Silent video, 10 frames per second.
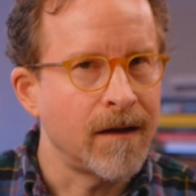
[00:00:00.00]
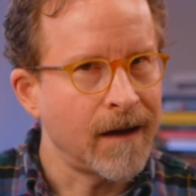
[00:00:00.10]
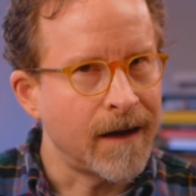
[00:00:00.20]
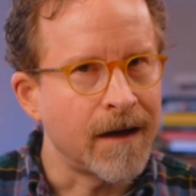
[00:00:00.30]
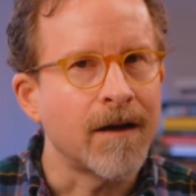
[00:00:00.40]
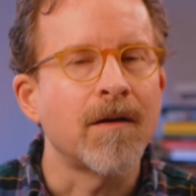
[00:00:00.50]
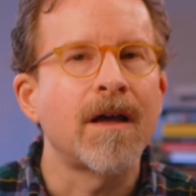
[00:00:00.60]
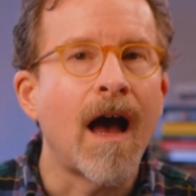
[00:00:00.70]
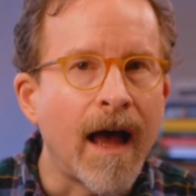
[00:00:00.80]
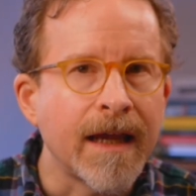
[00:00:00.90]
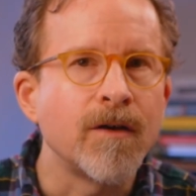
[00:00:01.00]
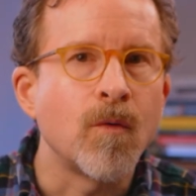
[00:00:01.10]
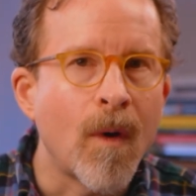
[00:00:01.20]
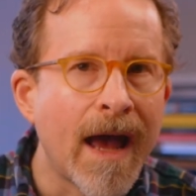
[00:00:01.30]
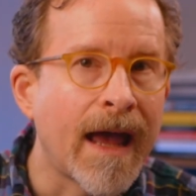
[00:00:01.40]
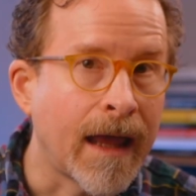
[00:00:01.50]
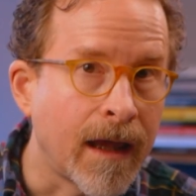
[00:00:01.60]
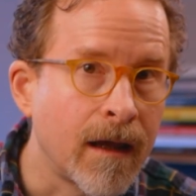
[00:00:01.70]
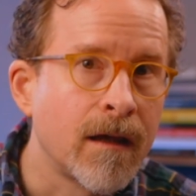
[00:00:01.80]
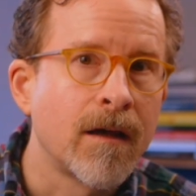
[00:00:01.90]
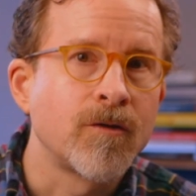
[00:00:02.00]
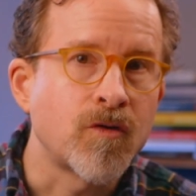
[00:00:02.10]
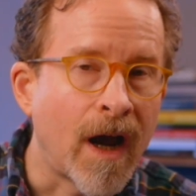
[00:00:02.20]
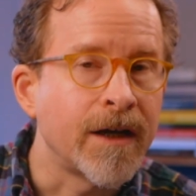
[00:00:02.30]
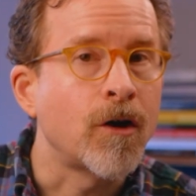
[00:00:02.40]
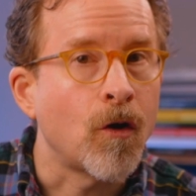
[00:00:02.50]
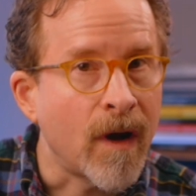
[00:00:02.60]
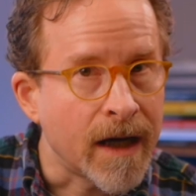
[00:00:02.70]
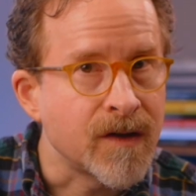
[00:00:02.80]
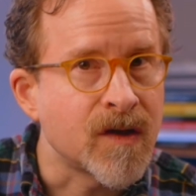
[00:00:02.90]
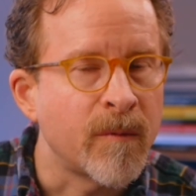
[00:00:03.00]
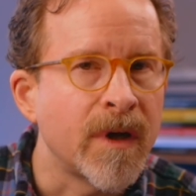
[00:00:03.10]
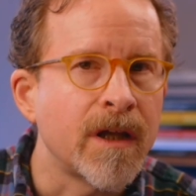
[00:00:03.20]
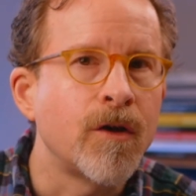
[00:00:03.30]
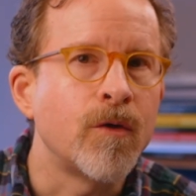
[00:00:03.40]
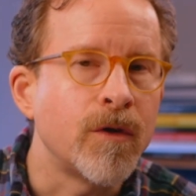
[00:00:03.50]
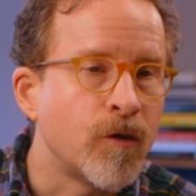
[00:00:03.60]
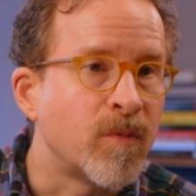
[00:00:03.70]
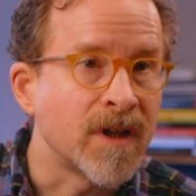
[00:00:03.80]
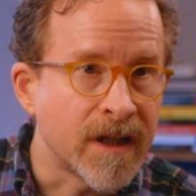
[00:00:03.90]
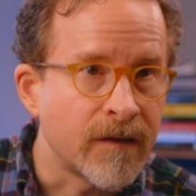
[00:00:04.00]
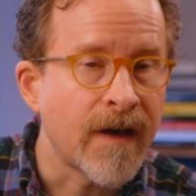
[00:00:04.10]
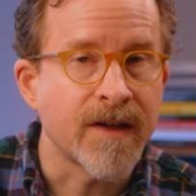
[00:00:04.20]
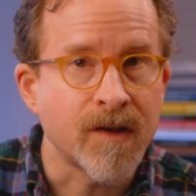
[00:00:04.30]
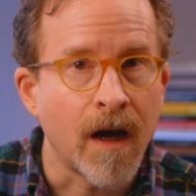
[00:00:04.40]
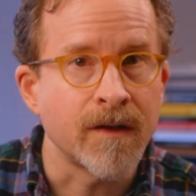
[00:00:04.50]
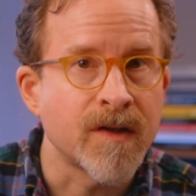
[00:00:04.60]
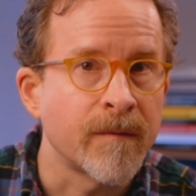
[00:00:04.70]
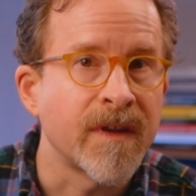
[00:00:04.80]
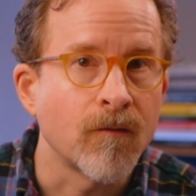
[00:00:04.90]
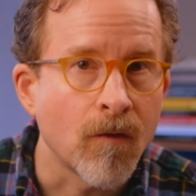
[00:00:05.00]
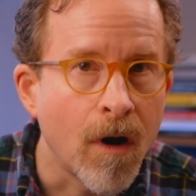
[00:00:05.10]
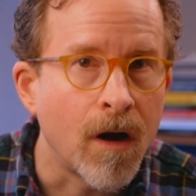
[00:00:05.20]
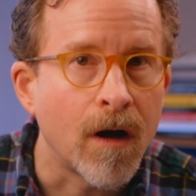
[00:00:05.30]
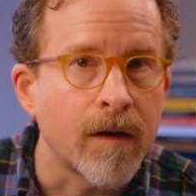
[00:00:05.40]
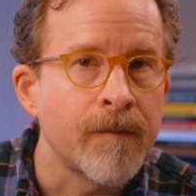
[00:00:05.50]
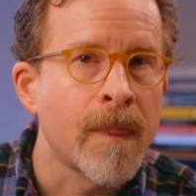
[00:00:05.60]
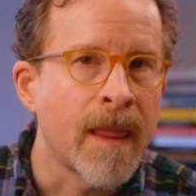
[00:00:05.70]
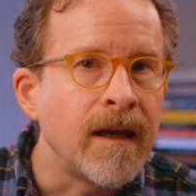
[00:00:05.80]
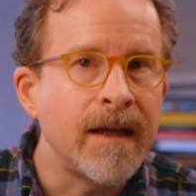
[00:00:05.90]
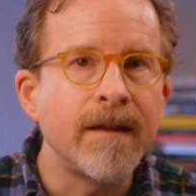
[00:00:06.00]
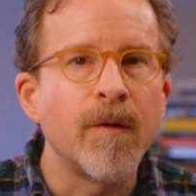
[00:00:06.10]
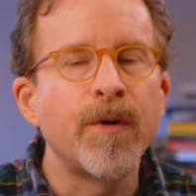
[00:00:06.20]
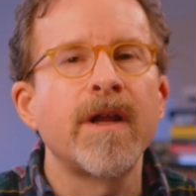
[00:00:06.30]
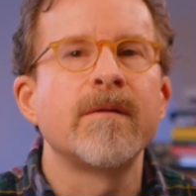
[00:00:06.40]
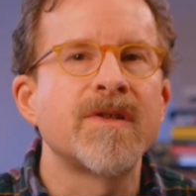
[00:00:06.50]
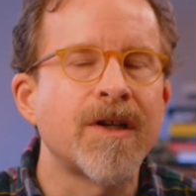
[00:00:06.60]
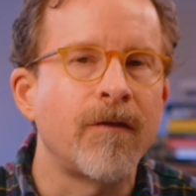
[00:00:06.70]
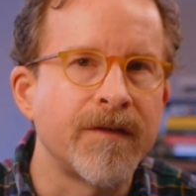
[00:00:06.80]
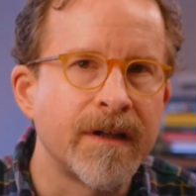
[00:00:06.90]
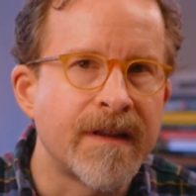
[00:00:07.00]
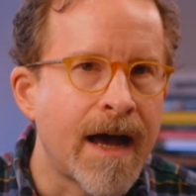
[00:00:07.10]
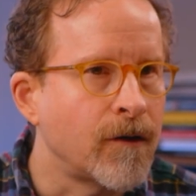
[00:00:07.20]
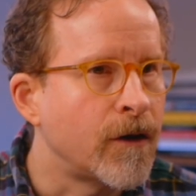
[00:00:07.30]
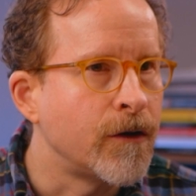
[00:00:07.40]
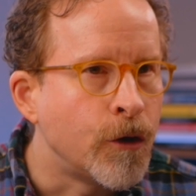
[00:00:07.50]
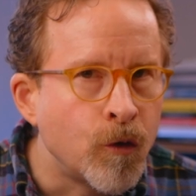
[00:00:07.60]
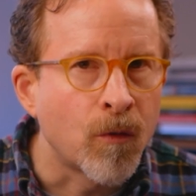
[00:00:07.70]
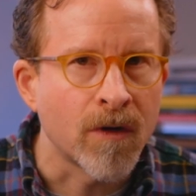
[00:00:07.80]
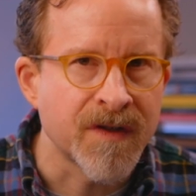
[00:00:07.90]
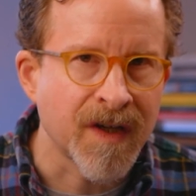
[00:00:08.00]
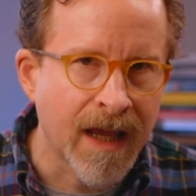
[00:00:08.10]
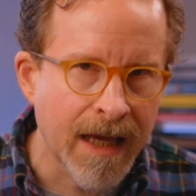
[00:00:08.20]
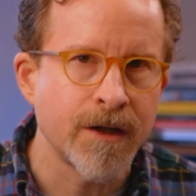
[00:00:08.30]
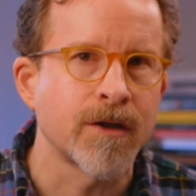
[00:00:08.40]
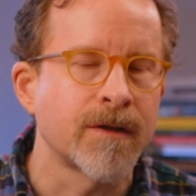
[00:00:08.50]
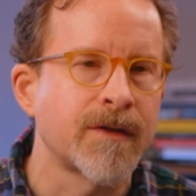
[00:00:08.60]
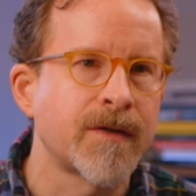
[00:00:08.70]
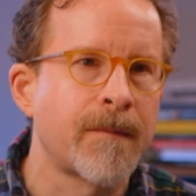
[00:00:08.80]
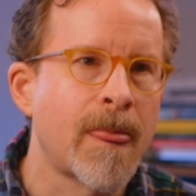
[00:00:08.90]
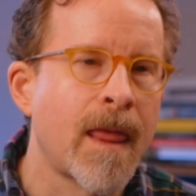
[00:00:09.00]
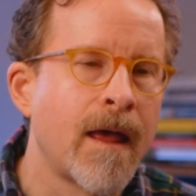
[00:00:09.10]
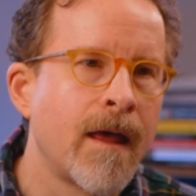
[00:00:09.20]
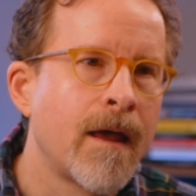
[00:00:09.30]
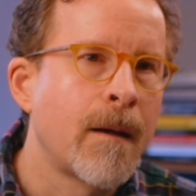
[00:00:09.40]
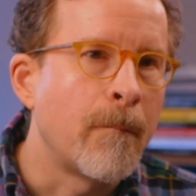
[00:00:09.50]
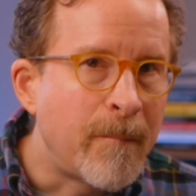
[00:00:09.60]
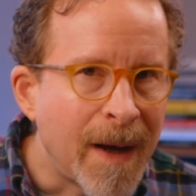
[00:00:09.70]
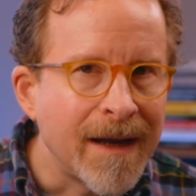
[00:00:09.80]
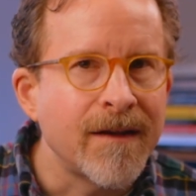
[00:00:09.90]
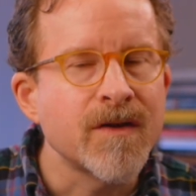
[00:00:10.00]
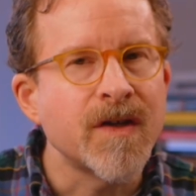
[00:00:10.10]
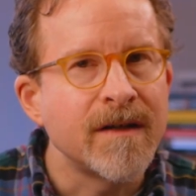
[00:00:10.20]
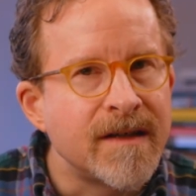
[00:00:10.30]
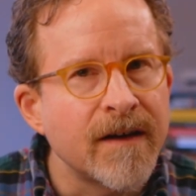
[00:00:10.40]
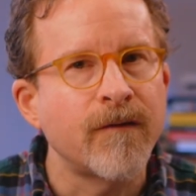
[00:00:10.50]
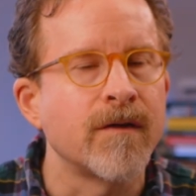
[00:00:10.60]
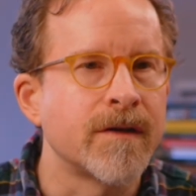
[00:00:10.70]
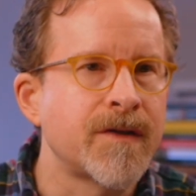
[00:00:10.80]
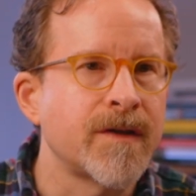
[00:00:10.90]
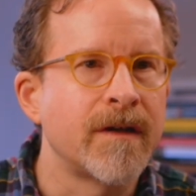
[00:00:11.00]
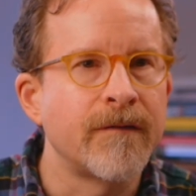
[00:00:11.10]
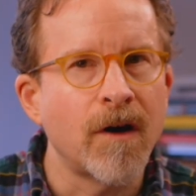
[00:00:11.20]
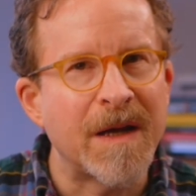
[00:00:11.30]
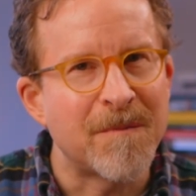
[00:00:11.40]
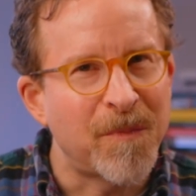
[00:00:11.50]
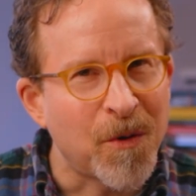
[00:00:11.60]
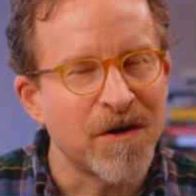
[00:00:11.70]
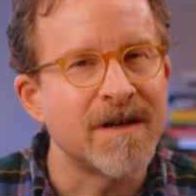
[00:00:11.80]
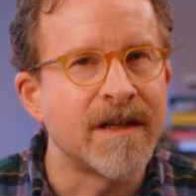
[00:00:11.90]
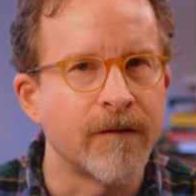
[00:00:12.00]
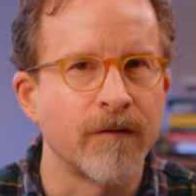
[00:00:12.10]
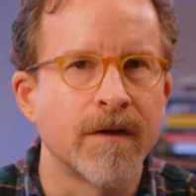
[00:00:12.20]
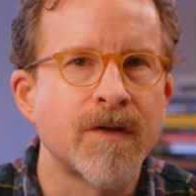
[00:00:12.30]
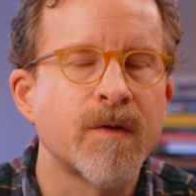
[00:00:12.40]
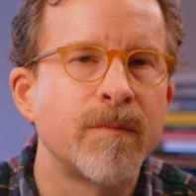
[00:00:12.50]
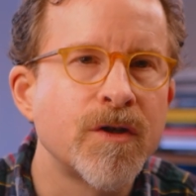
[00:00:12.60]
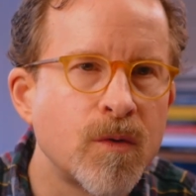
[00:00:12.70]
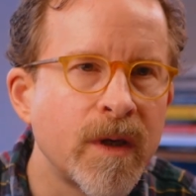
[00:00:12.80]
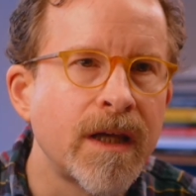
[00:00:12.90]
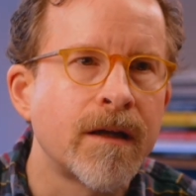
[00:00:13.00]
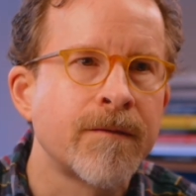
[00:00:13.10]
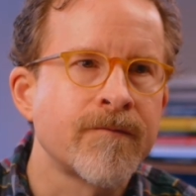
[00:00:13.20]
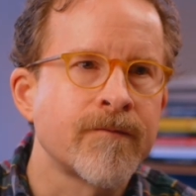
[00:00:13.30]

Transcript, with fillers: in a kind way, trying to correct somebody who you believe has gotten something wrong. Indeed, the Buddha himself did that on numerous occasions. But there's a difference, and a very important difference, between